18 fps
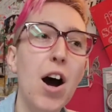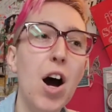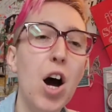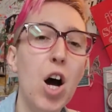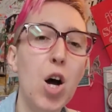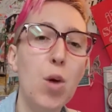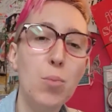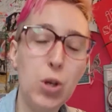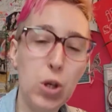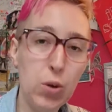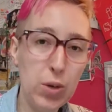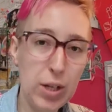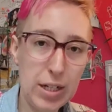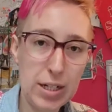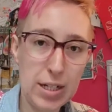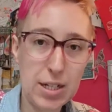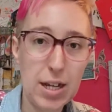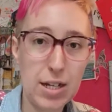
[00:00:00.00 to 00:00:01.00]
But you
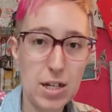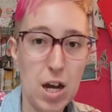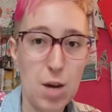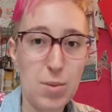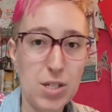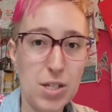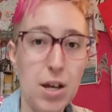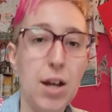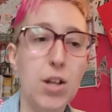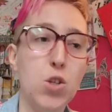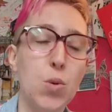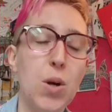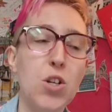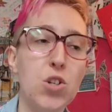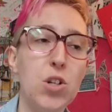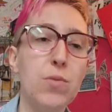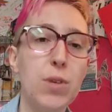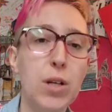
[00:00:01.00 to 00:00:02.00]
need to set time aside to
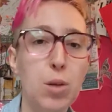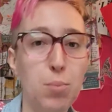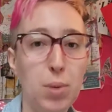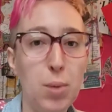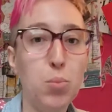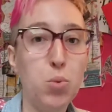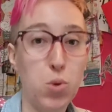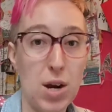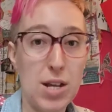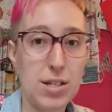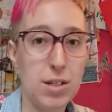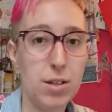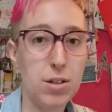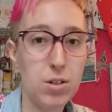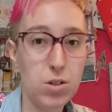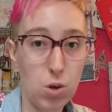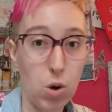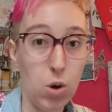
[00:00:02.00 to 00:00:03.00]
actually really be
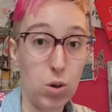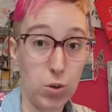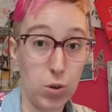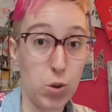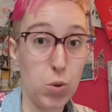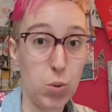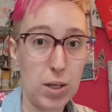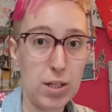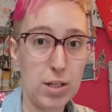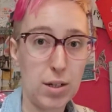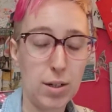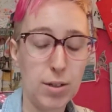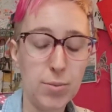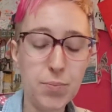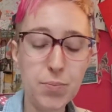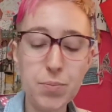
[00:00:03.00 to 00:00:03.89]
present on Twitter.